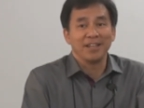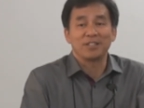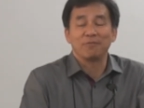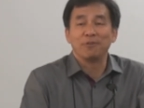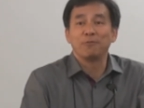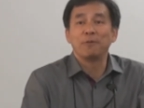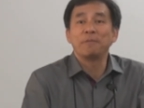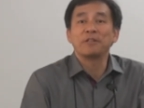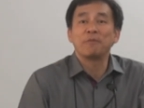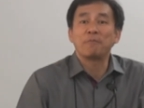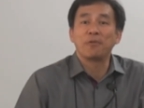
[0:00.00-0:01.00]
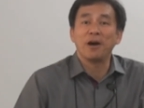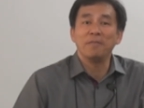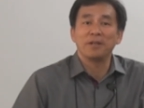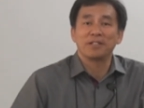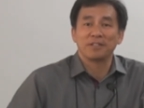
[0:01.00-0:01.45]
It's a fulfillment of a
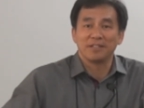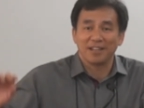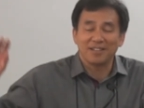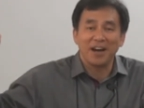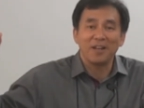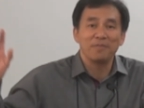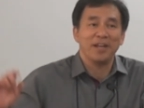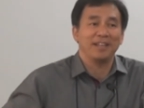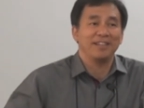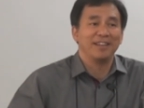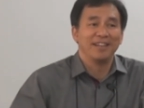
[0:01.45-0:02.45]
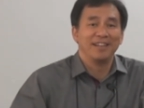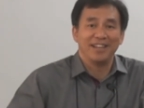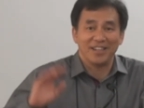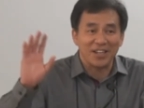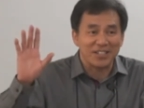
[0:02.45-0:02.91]
promise that God made in